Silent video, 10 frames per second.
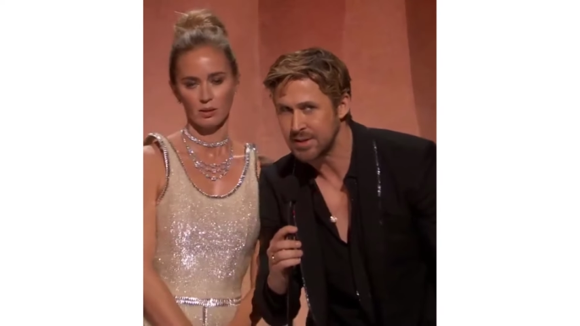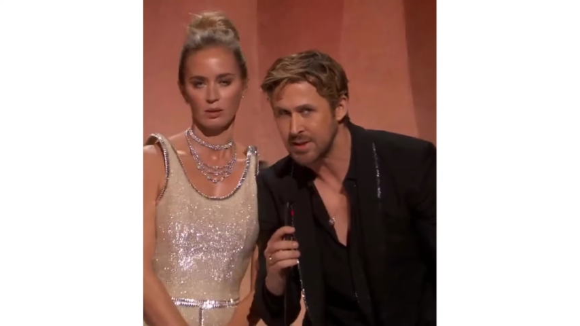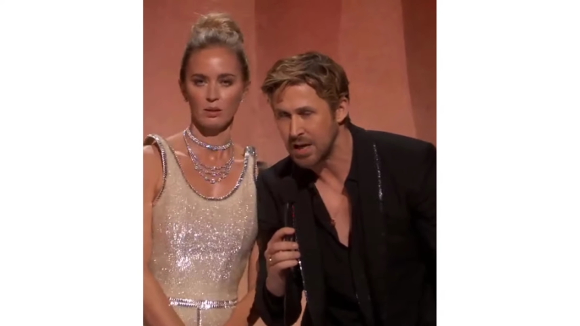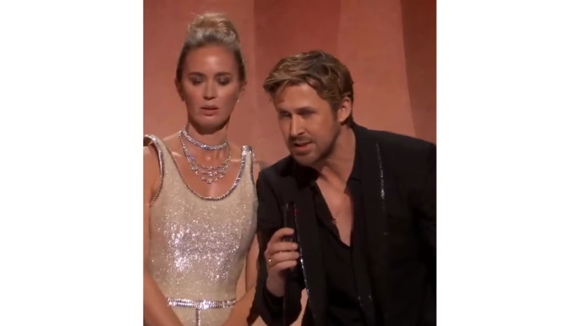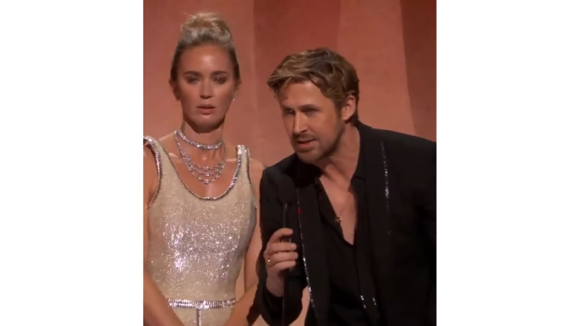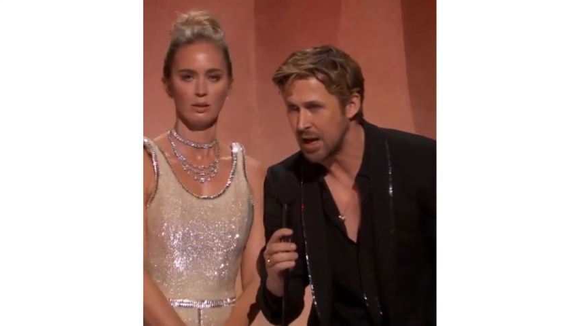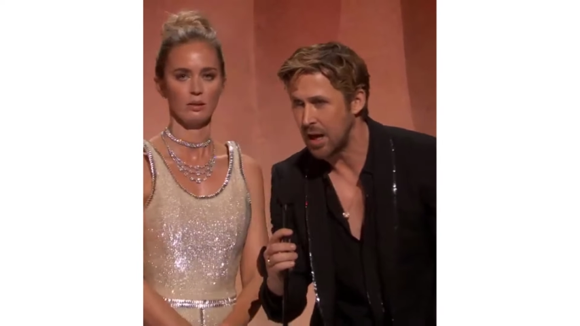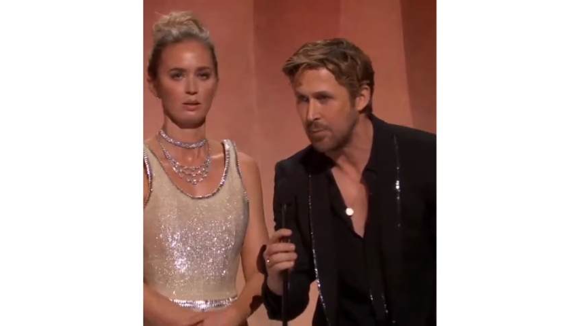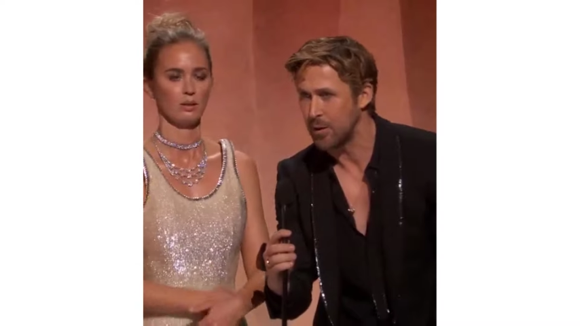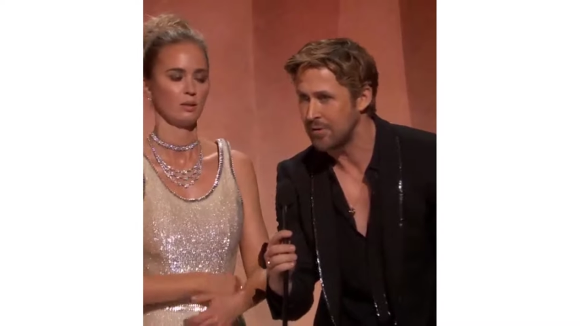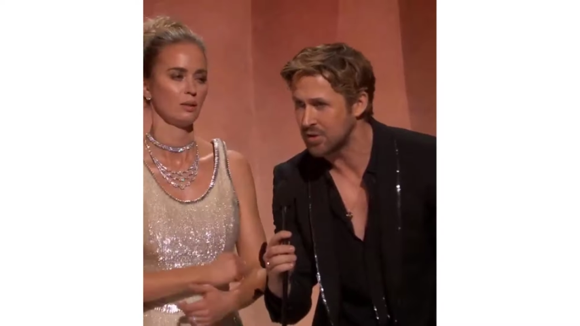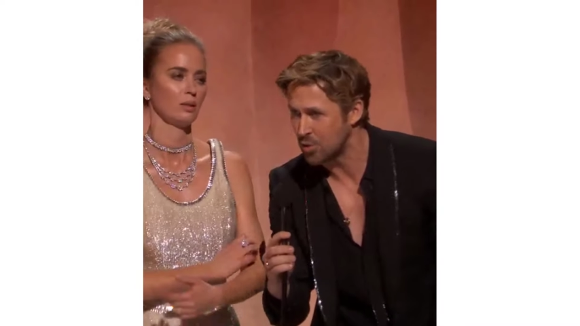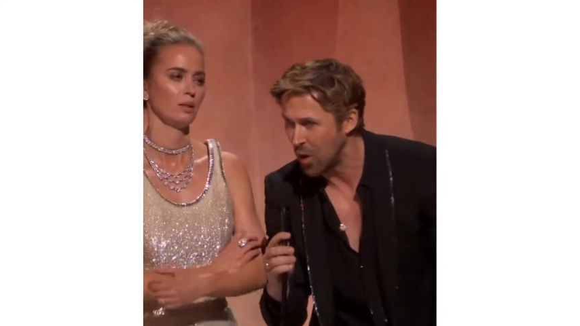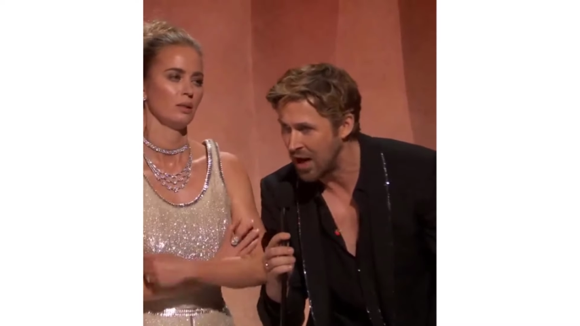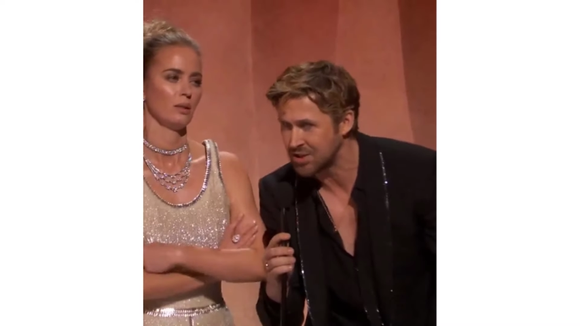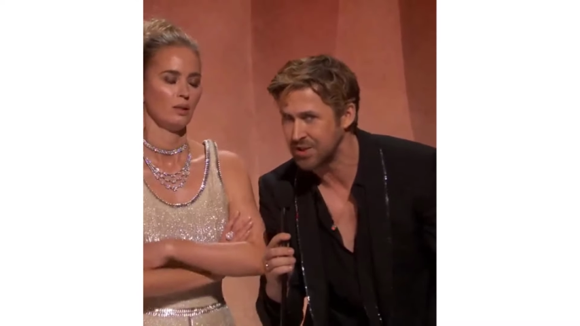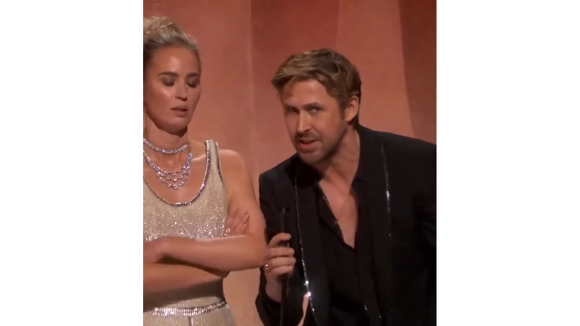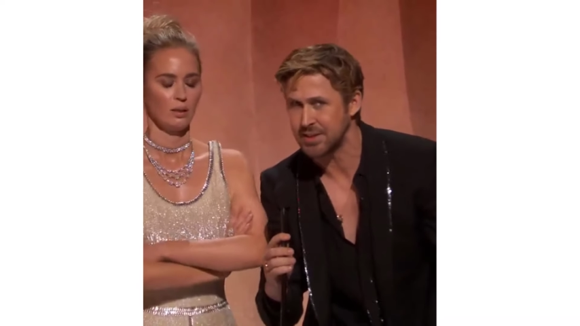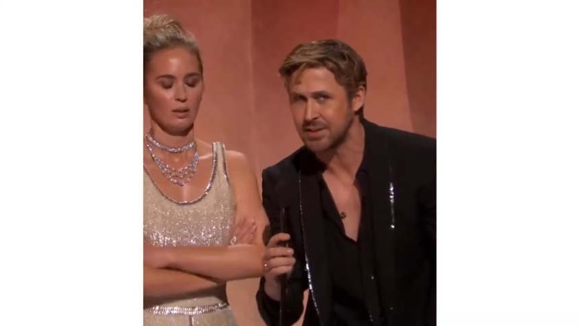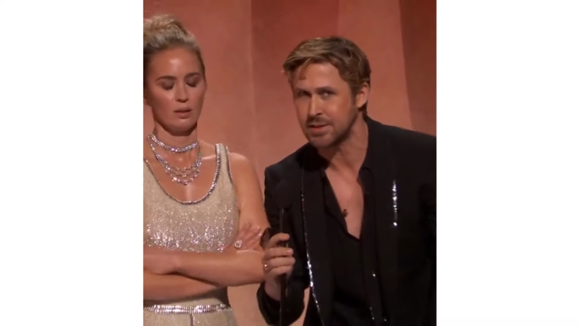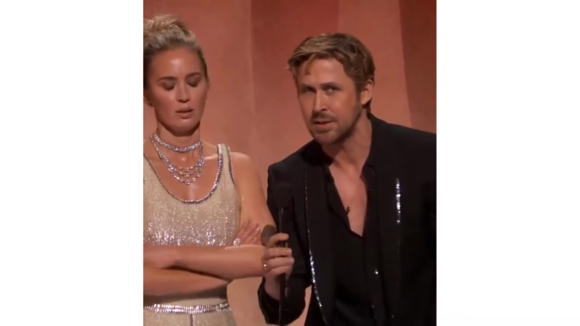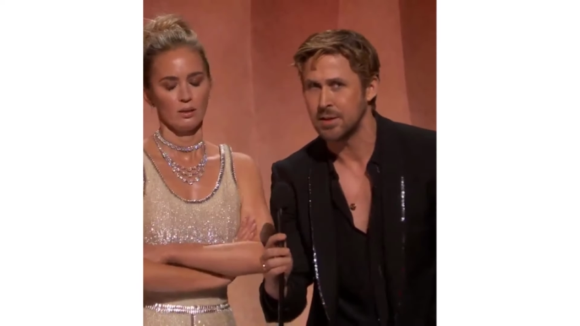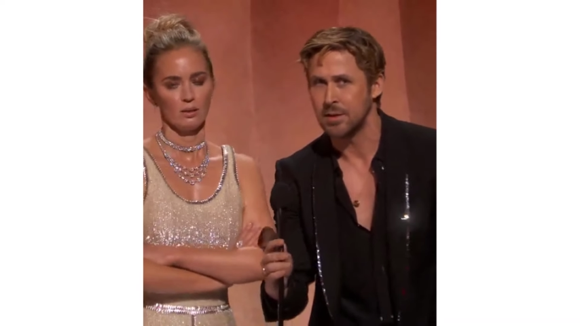Speaker 1: This has got to stop. We have to squash this.